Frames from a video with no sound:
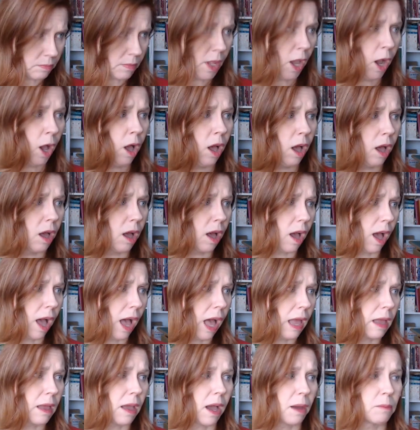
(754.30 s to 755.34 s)
uh,
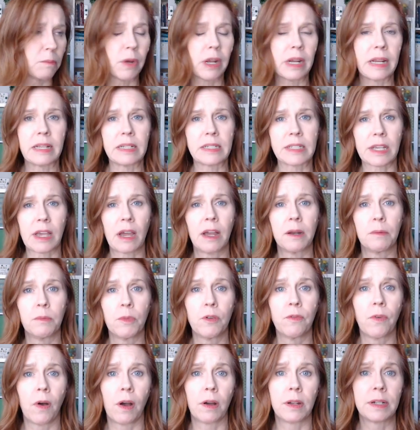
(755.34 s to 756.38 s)
I, I'm ready to kind of
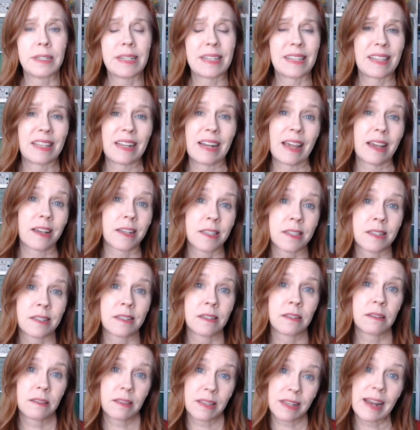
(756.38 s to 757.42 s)
move on to the
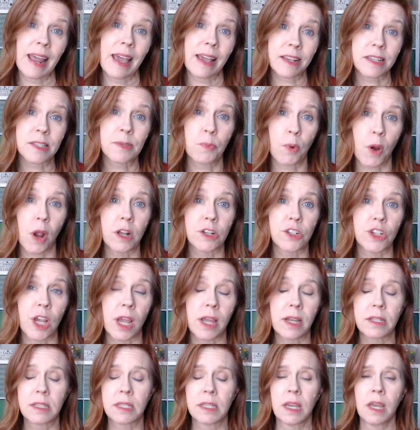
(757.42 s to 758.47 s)
next the next
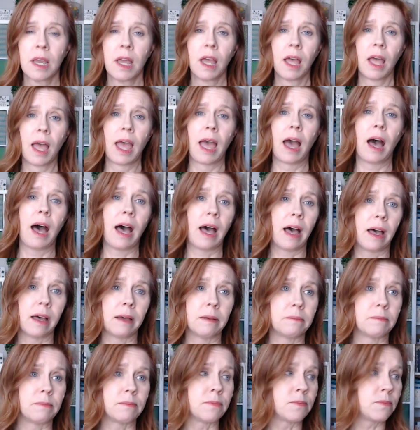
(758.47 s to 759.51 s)
project.
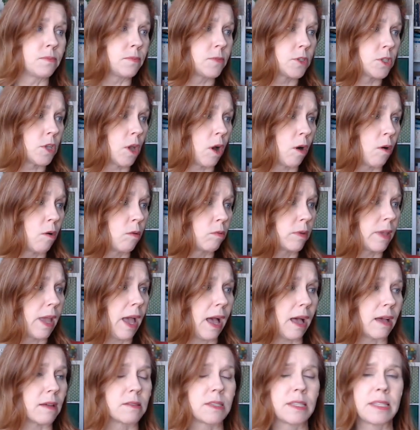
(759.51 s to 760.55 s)
Um, so
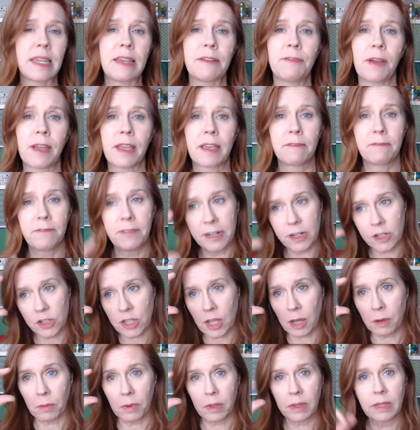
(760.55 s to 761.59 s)
yeah, see if I can finish
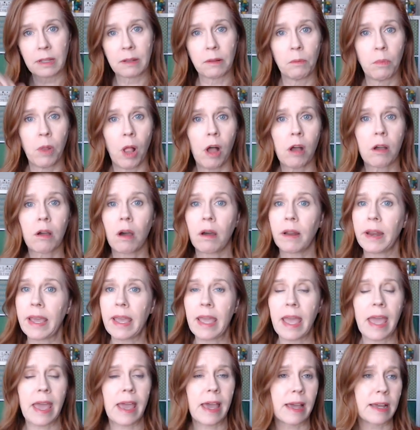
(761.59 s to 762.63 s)
that one little block on
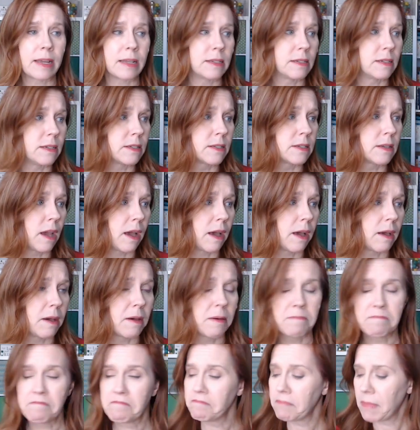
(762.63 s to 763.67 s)
it and
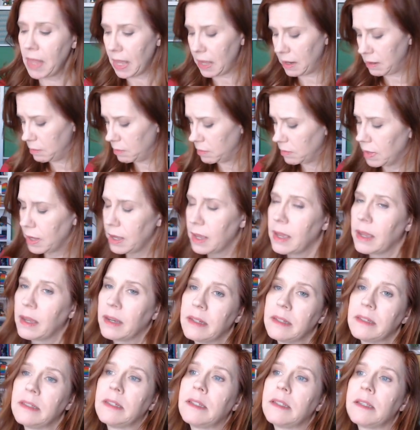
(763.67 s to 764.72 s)
um, and
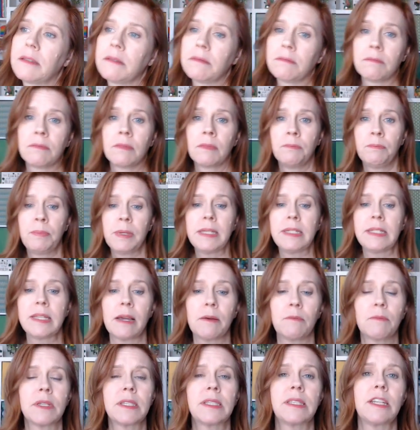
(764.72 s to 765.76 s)
and be
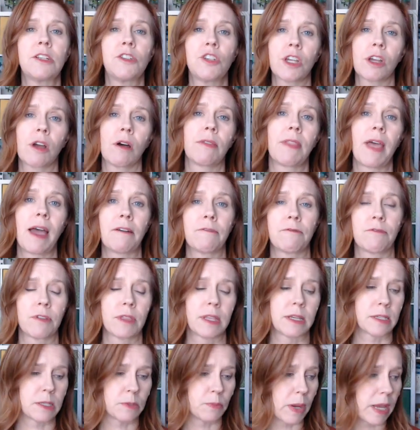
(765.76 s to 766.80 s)
done with stitching on that for
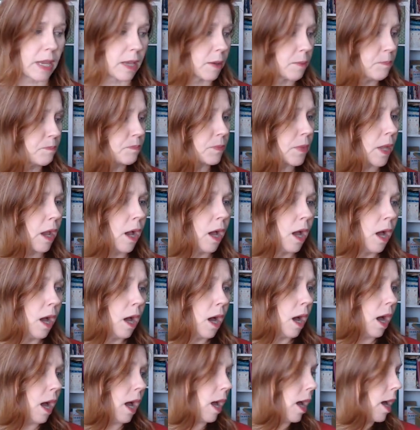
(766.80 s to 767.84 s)
this week.
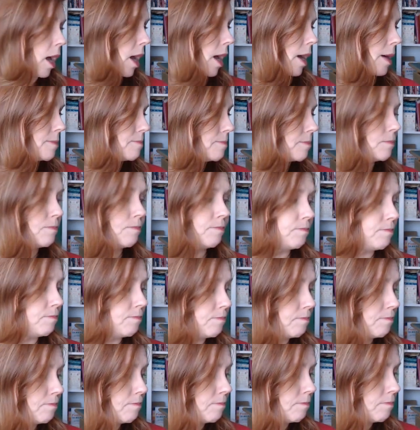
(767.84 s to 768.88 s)
Um,
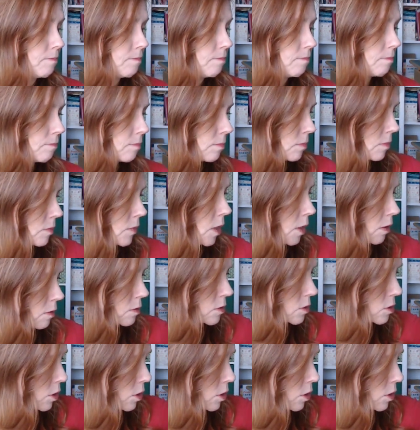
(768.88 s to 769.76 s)
I was